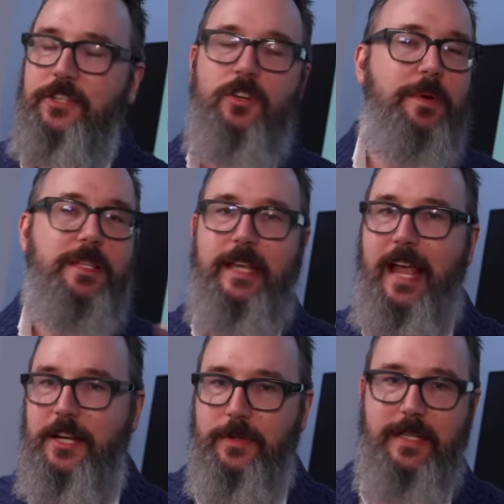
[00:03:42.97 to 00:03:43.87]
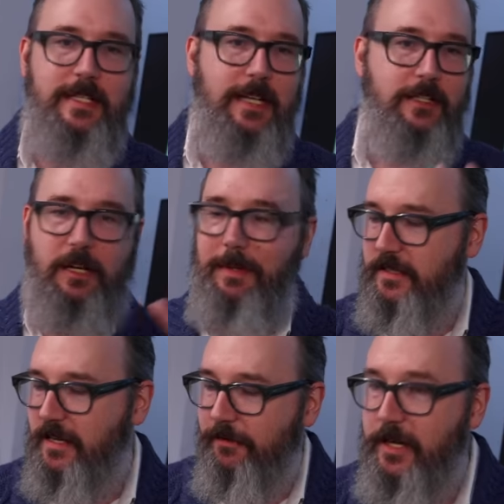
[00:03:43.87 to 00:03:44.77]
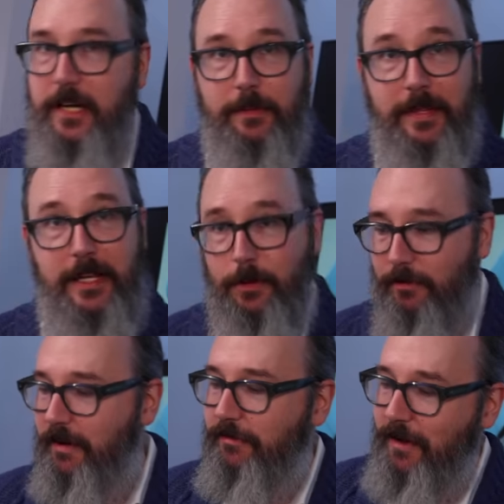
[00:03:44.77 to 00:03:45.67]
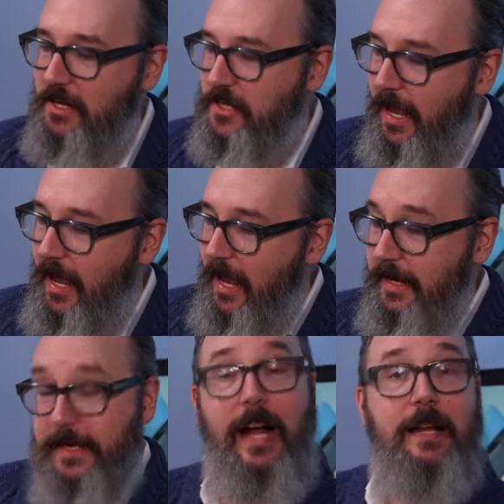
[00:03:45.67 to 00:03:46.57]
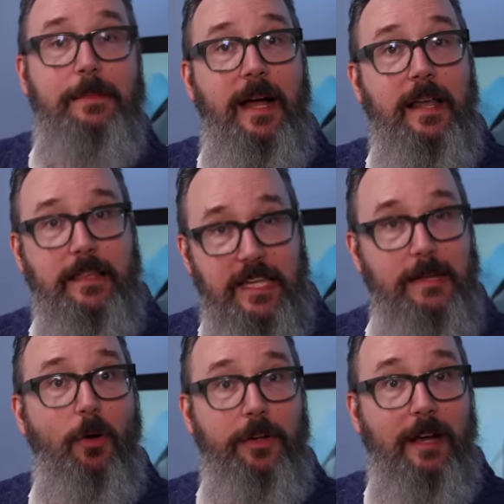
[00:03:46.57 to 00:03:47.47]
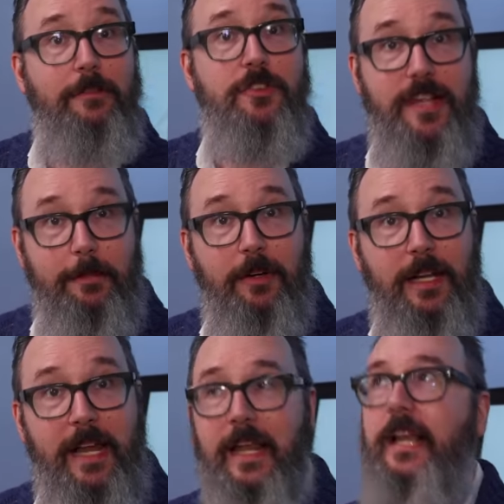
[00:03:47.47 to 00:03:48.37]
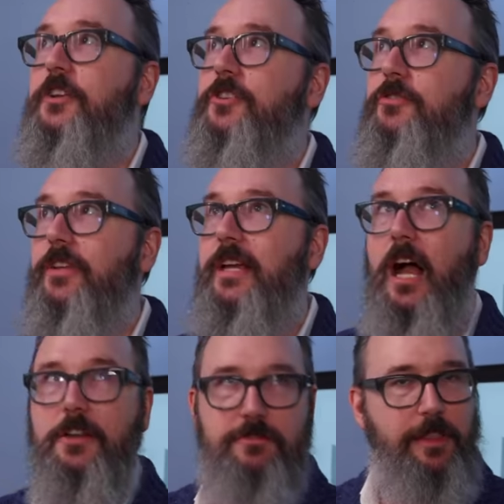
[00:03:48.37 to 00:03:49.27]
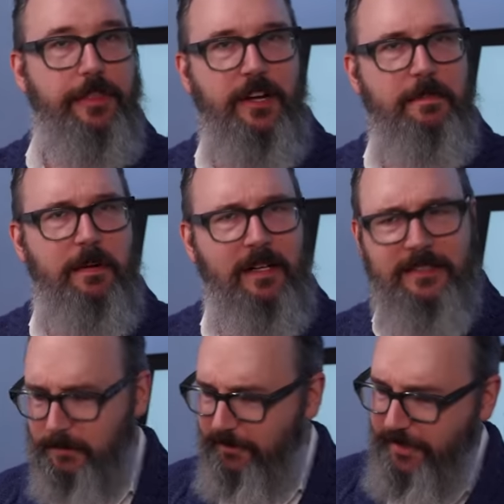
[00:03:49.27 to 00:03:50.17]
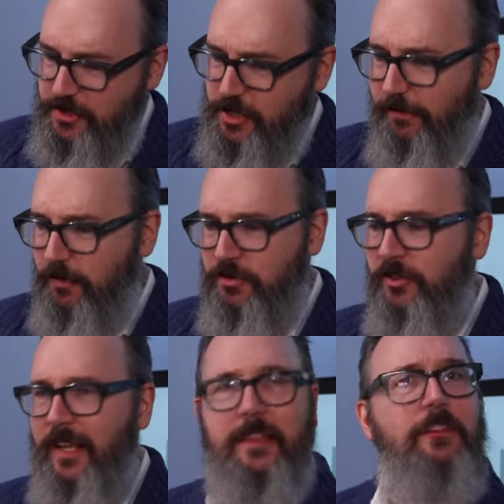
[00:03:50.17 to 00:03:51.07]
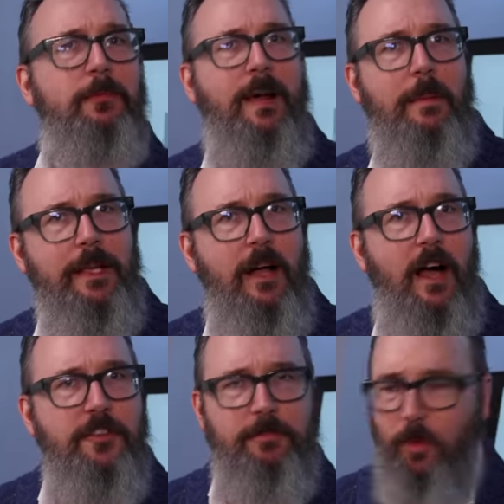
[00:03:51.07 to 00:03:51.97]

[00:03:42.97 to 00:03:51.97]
It's always the catch with these. I talk about this every year when they do a refresh. You gotta buy the keyboard cover separately. It's usually 130 bucks. Some fancier versions like this will probably cost